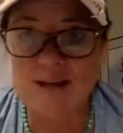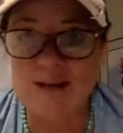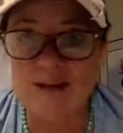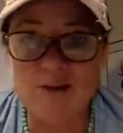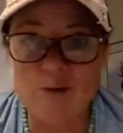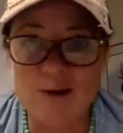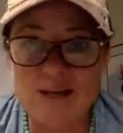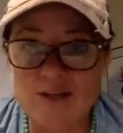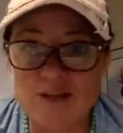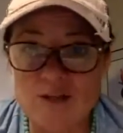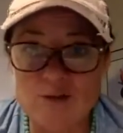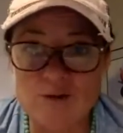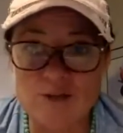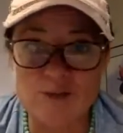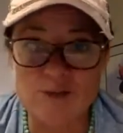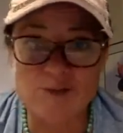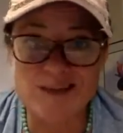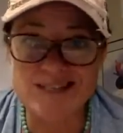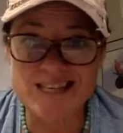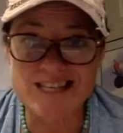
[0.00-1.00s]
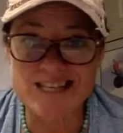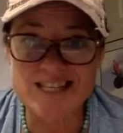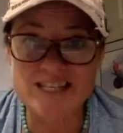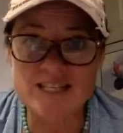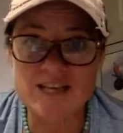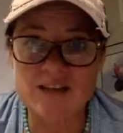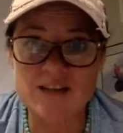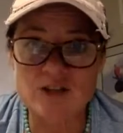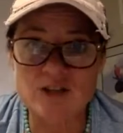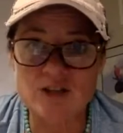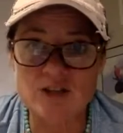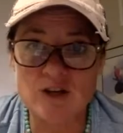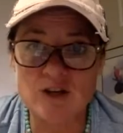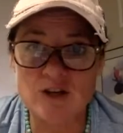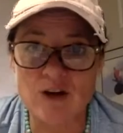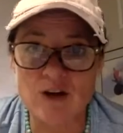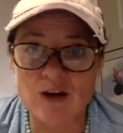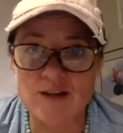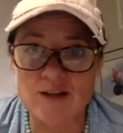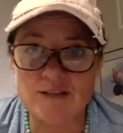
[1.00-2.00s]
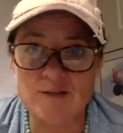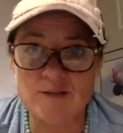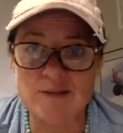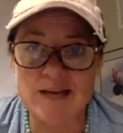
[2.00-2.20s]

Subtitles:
do it other ways too. Sometimes I just tell it to turn on.